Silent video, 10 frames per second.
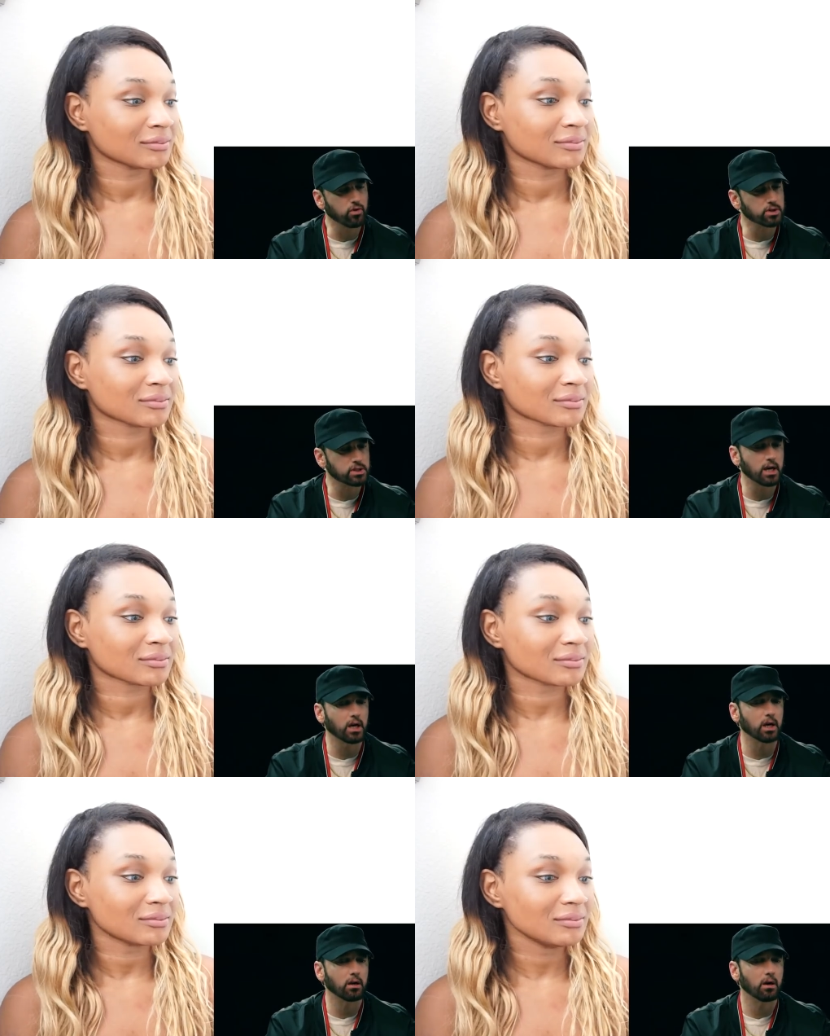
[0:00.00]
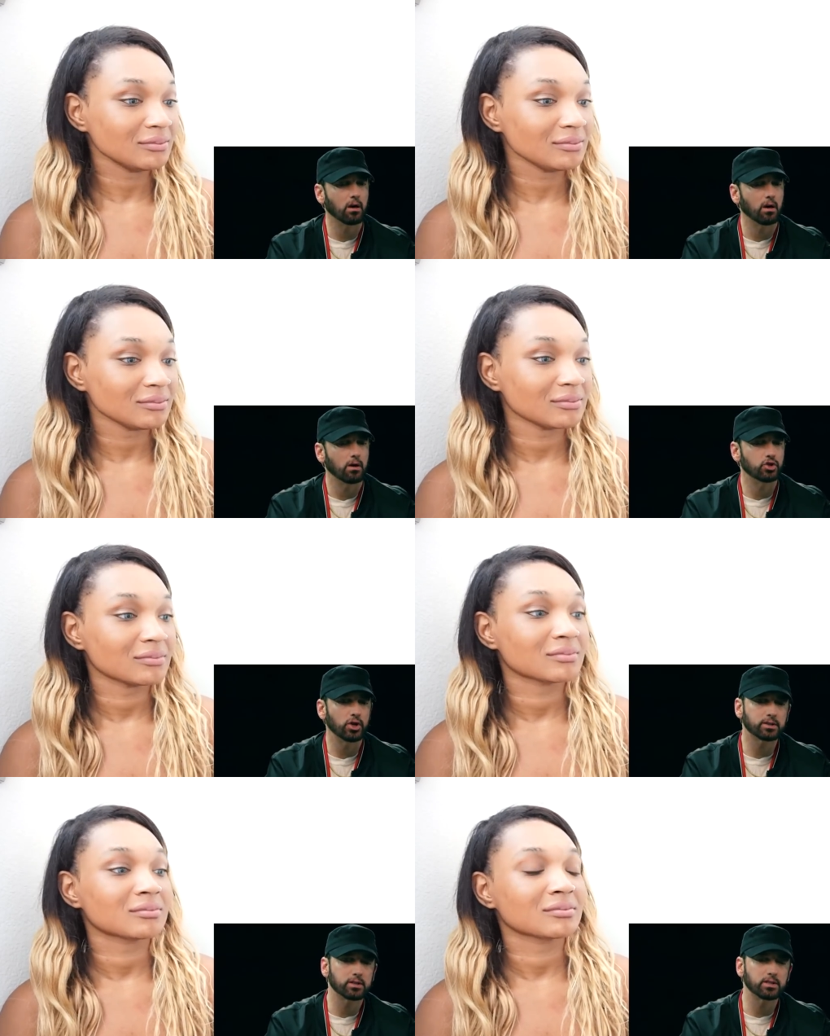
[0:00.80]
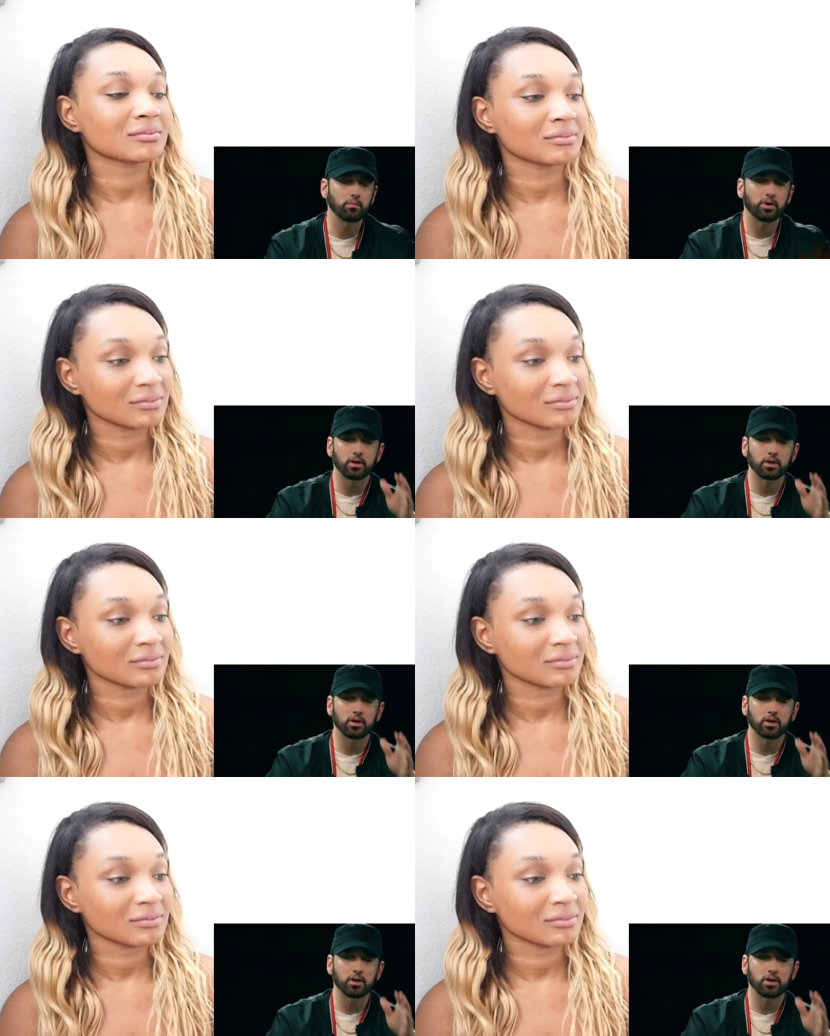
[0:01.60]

Speaker 1: wait for a second just to